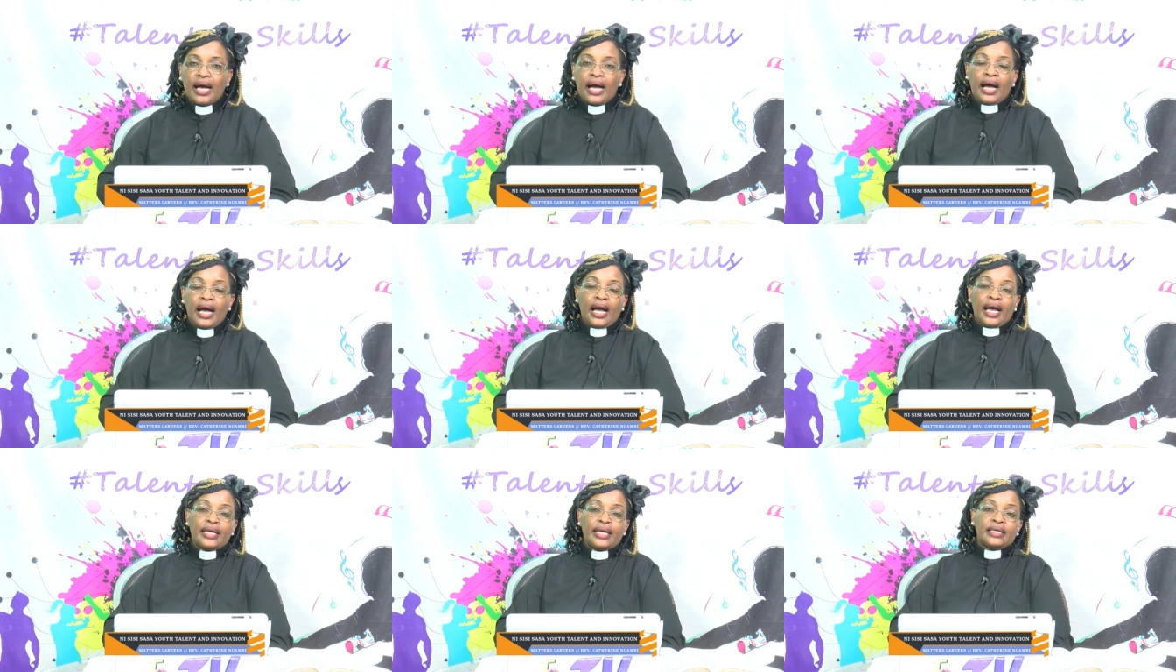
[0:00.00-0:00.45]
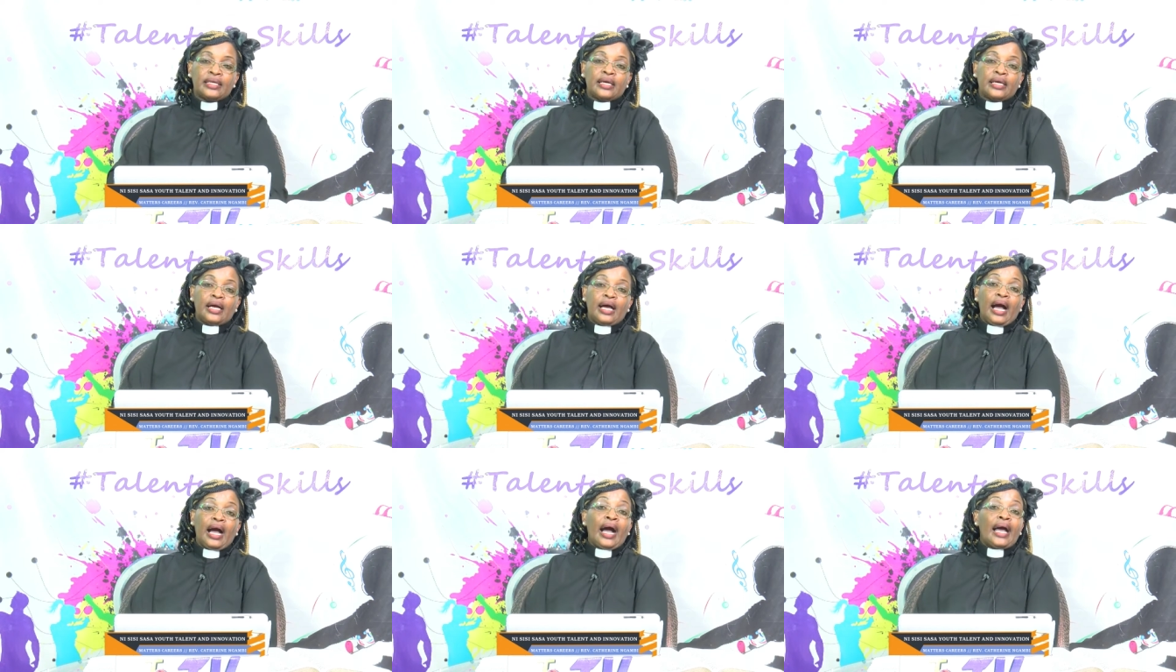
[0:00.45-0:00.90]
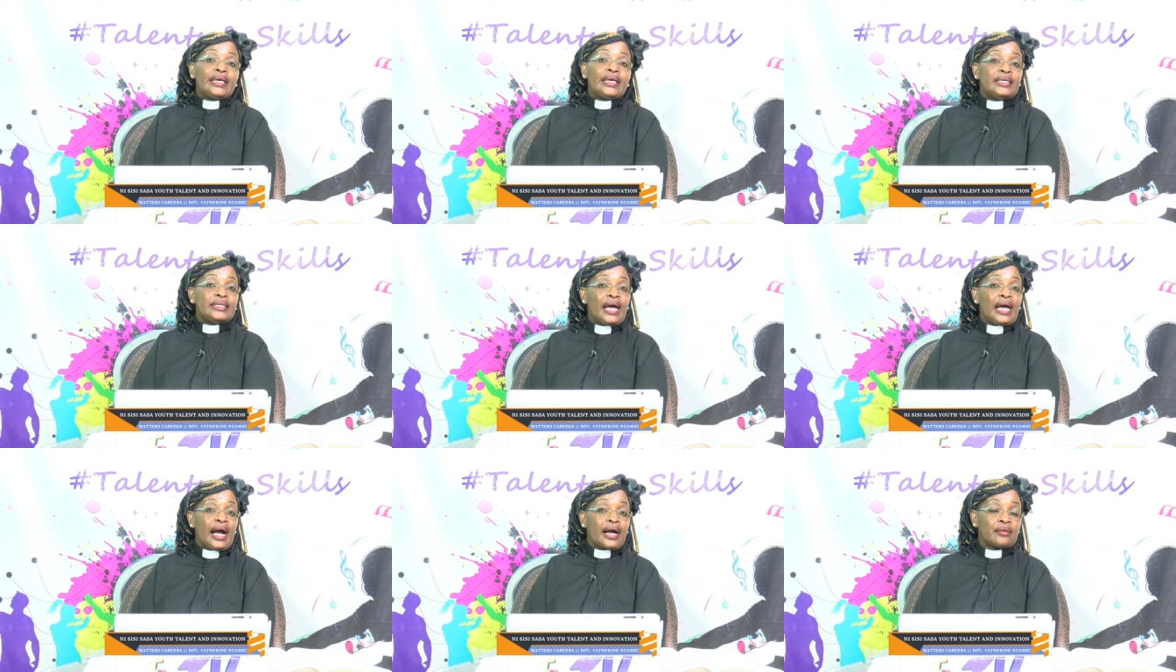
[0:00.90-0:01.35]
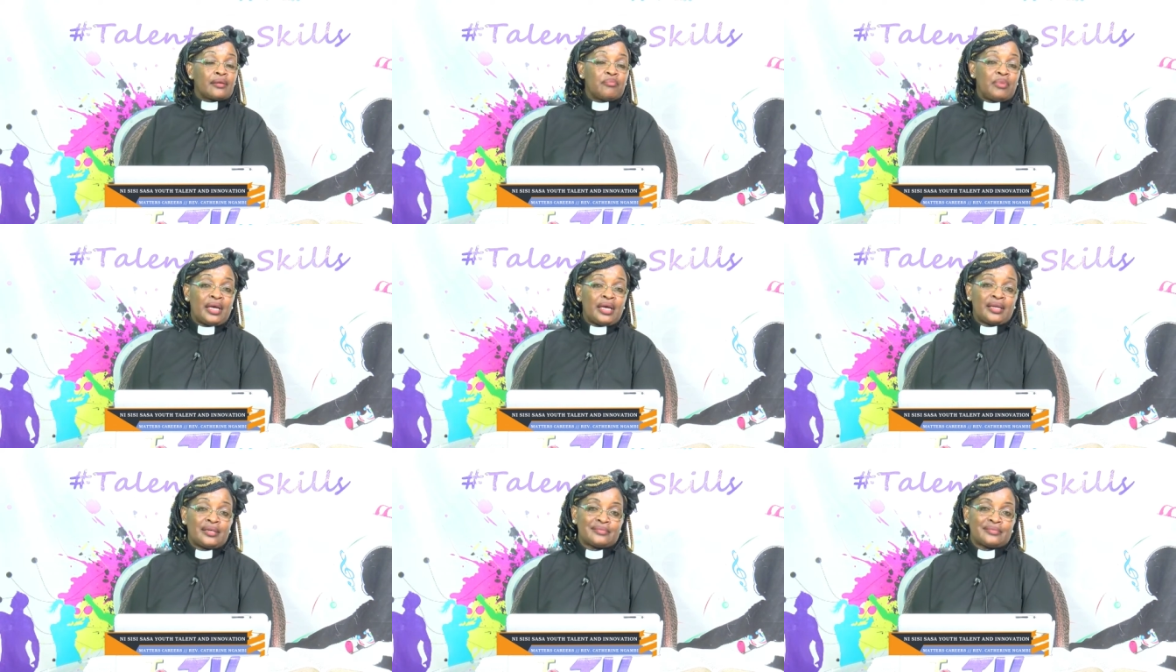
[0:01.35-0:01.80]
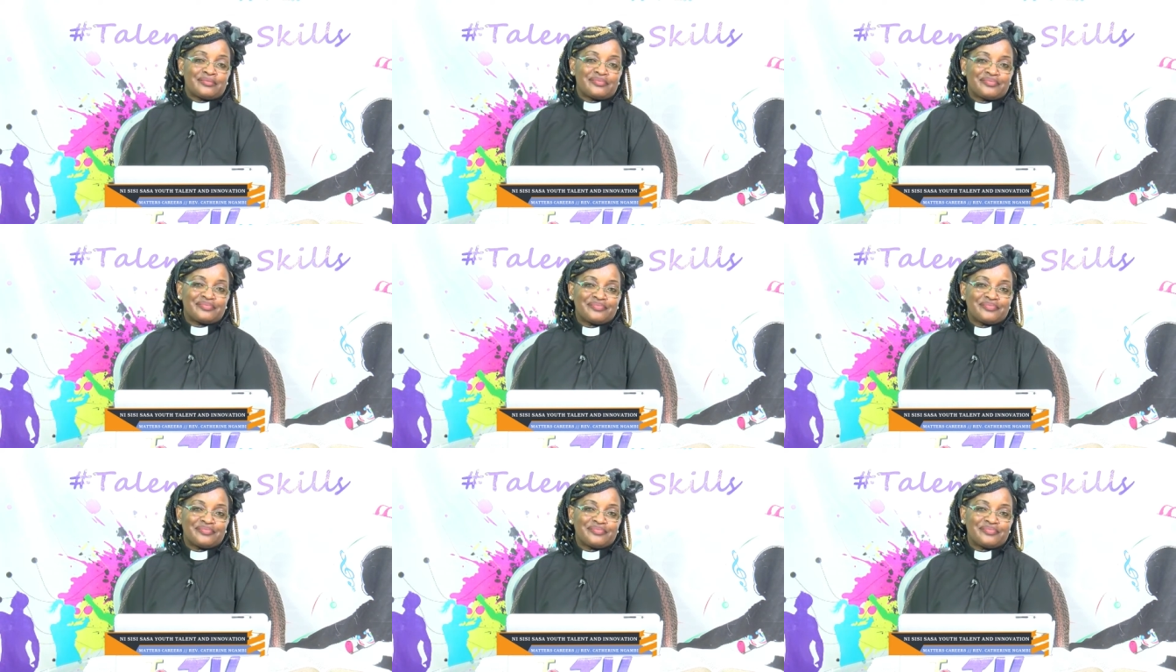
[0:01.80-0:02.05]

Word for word: are, are young men.